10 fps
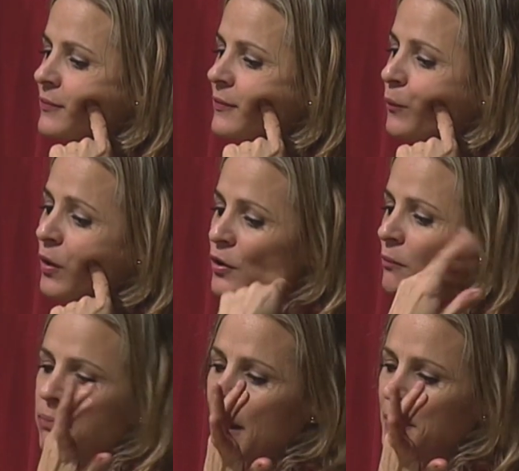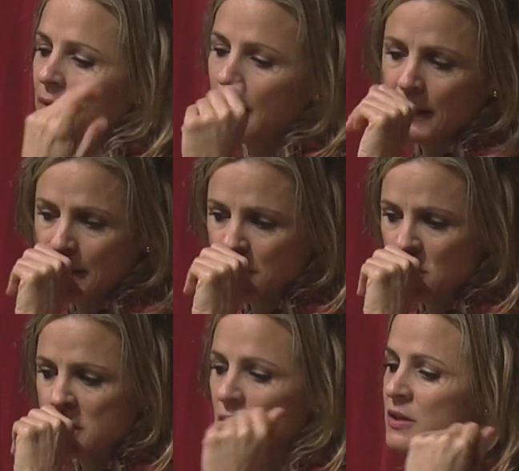well, you're probably in a lot of
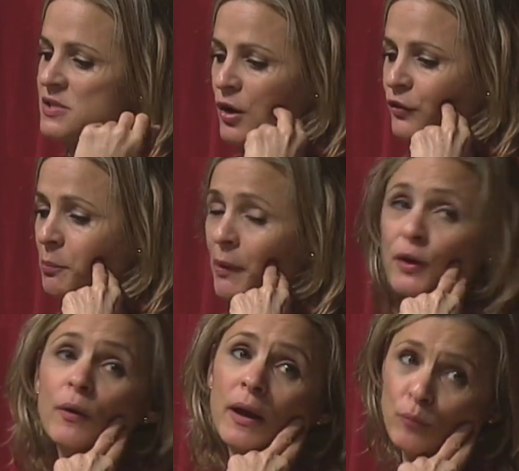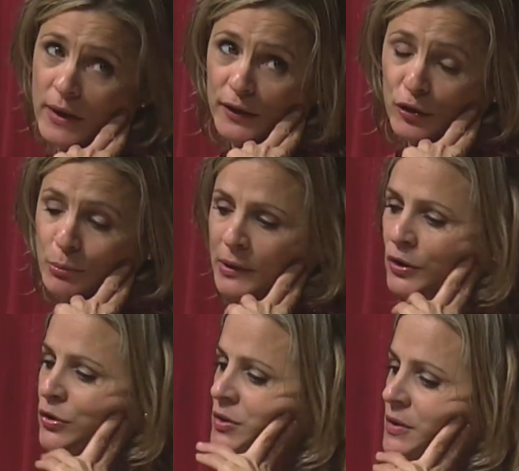kitchens, unsalted butter and regular
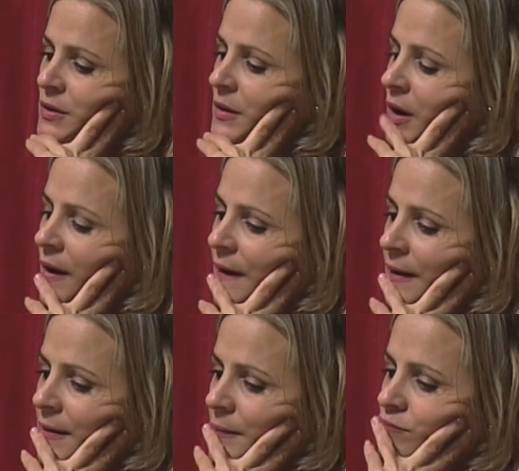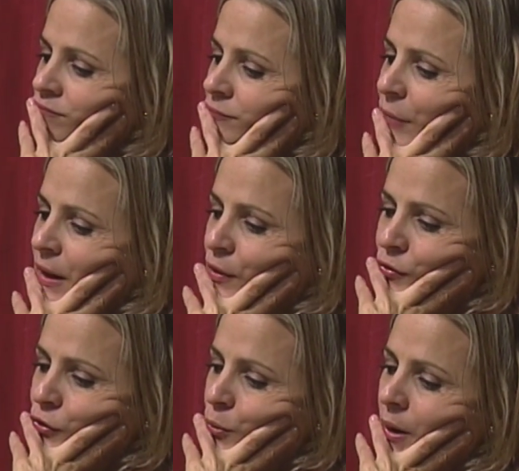butter. What
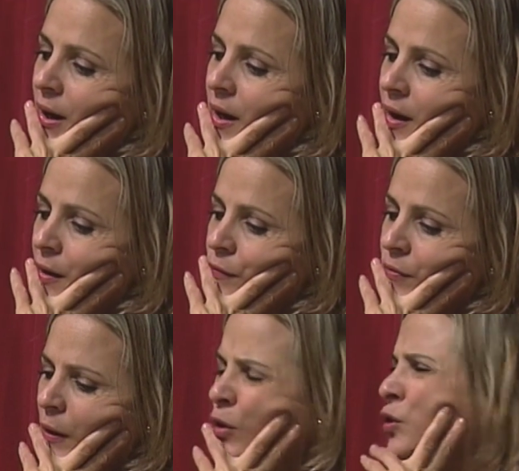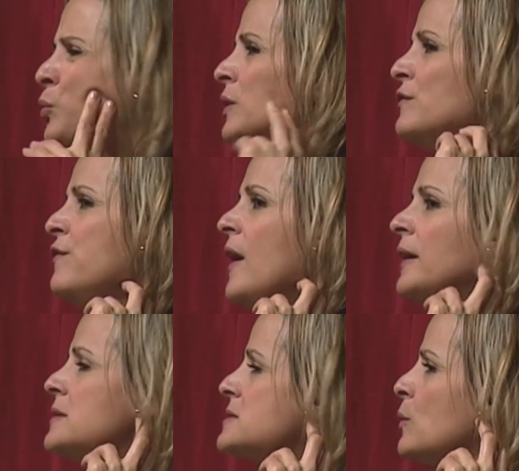else do I have that, you wouldn't
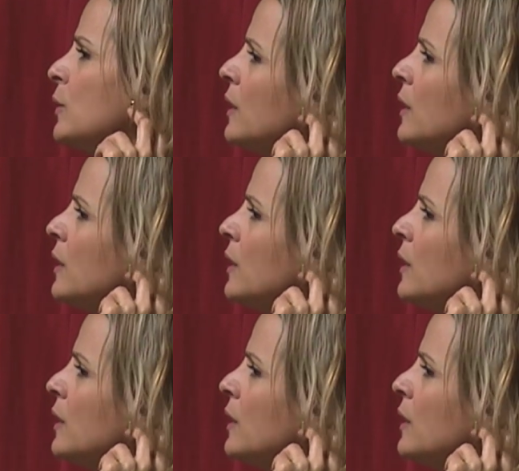find in someone